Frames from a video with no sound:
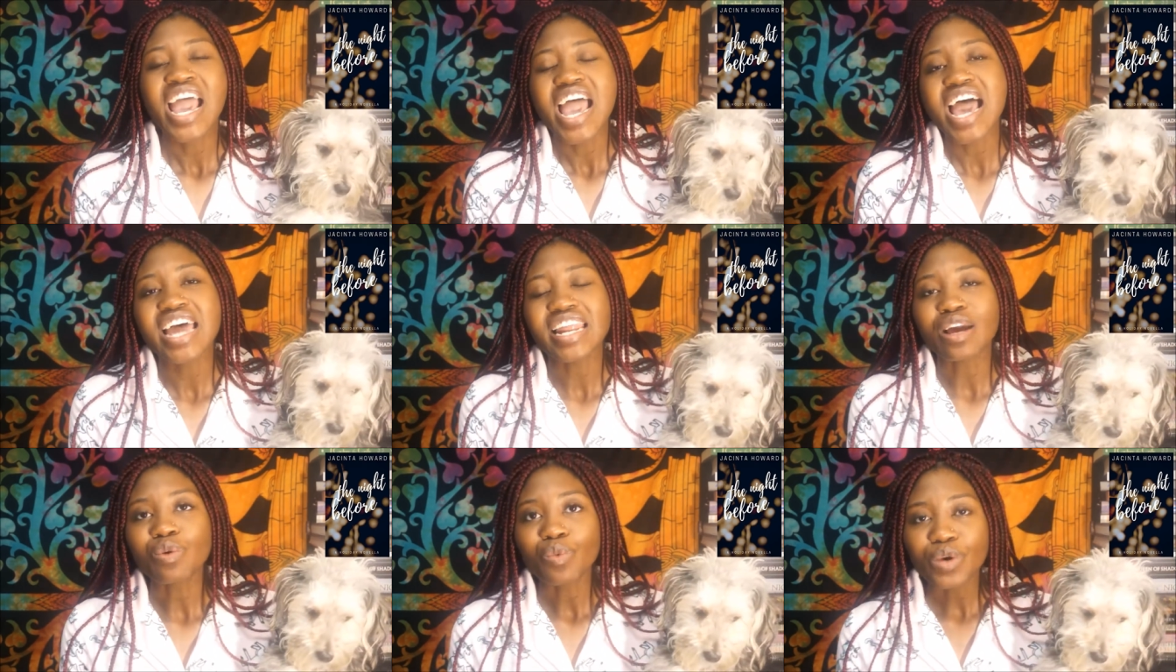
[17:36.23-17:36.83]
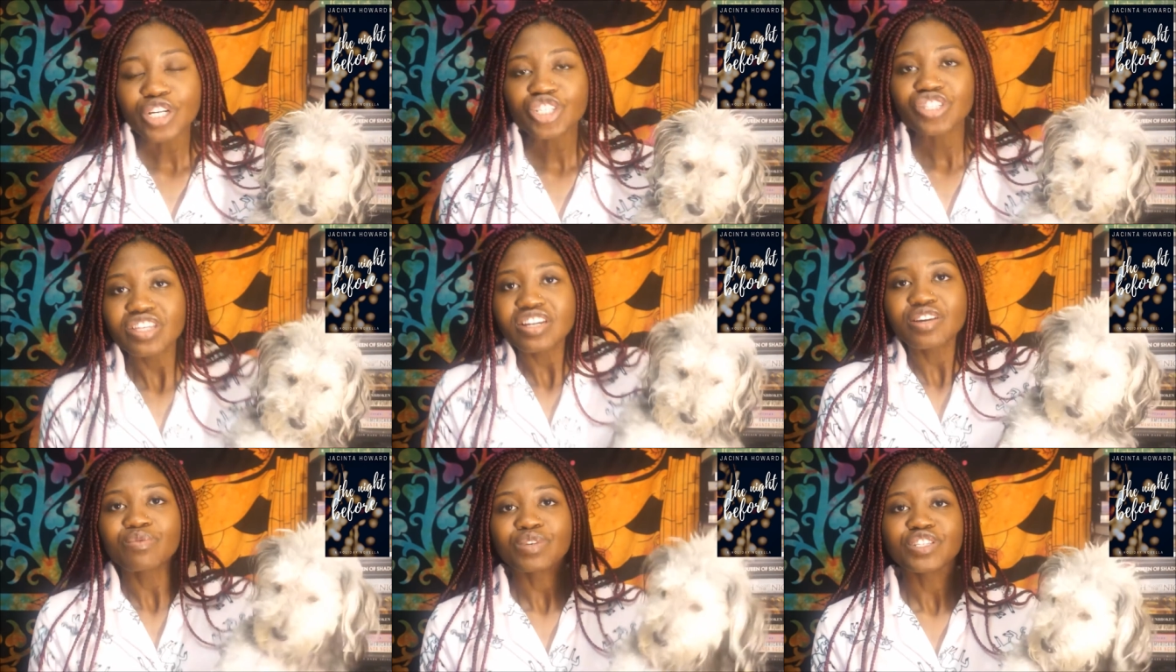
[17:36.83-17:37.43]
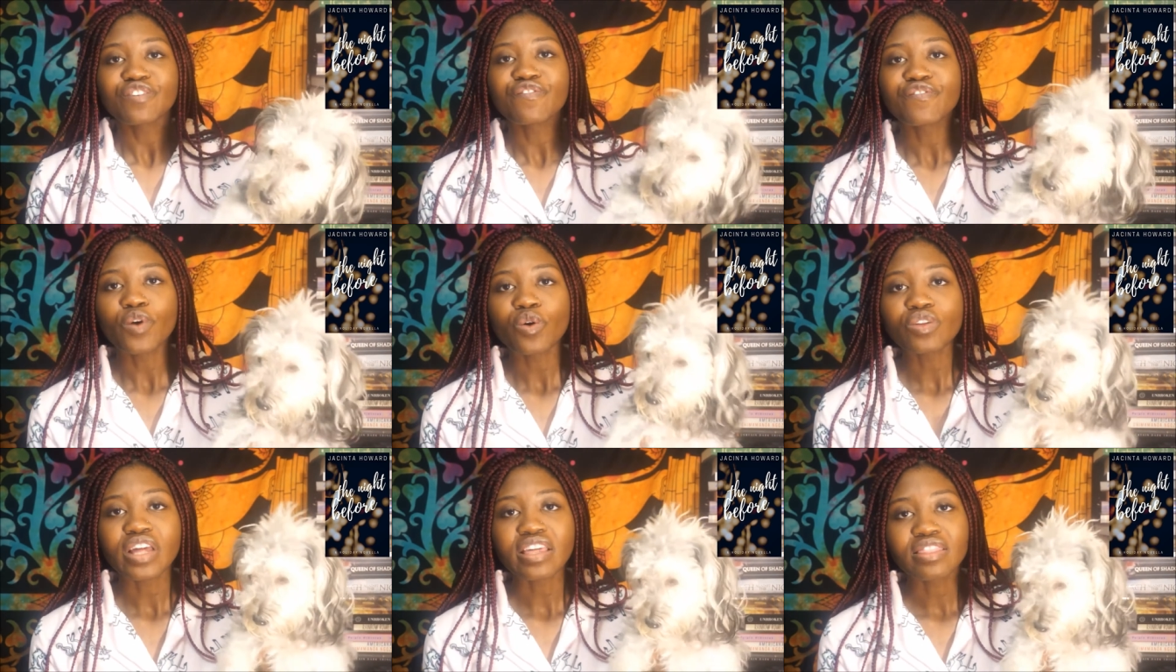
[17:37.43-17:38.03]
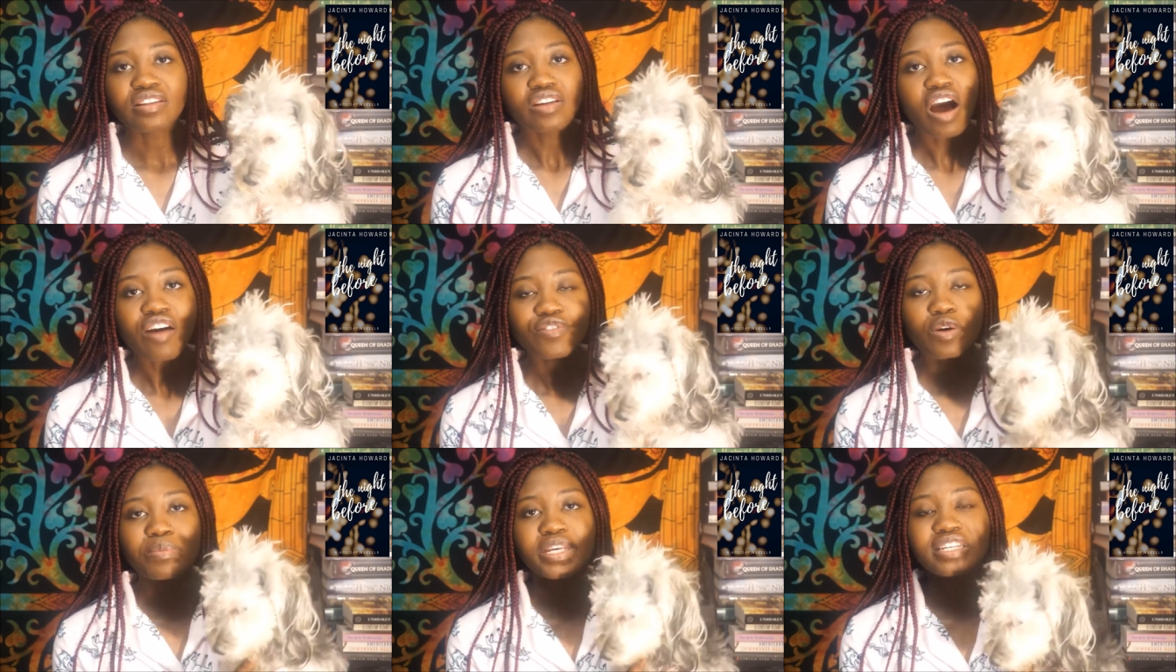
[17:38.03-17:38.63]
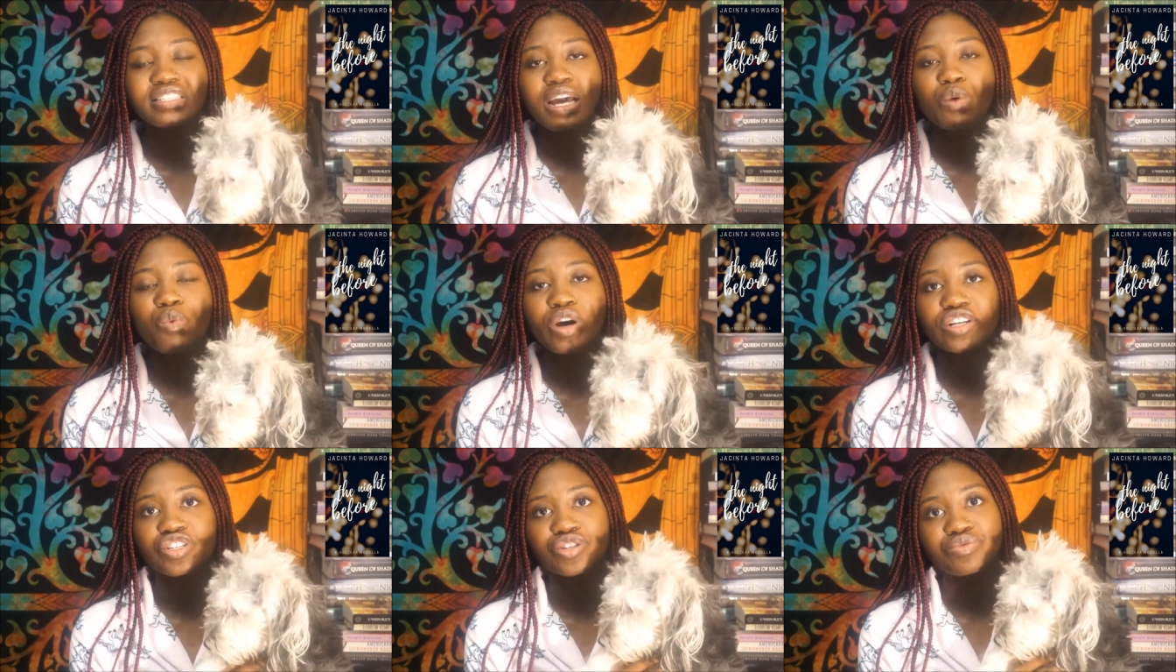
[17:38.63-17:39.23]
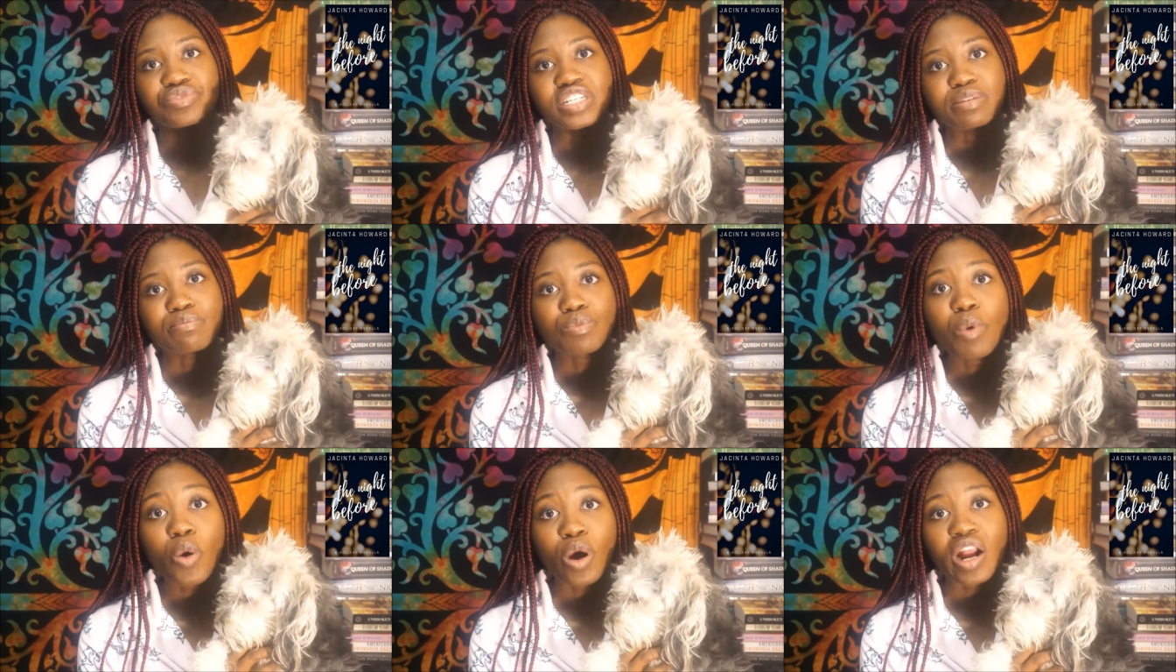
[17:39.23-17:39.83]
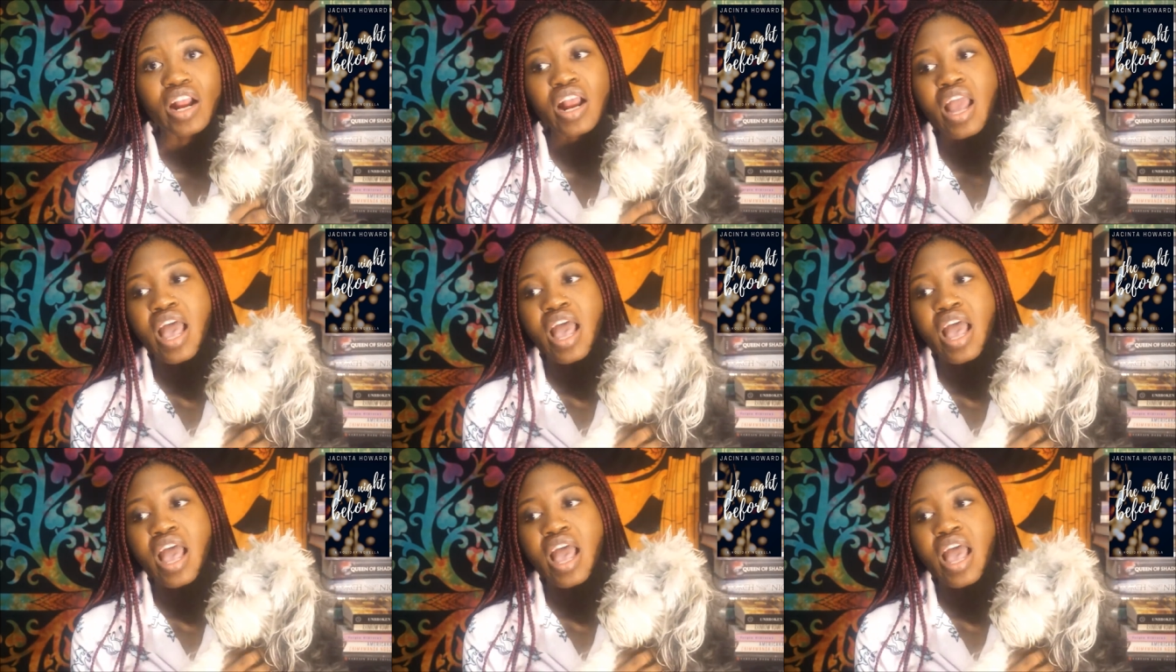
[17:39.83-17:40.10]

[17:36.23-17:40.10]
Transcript: And I wish that it was a full-length novel because I wanted to read more.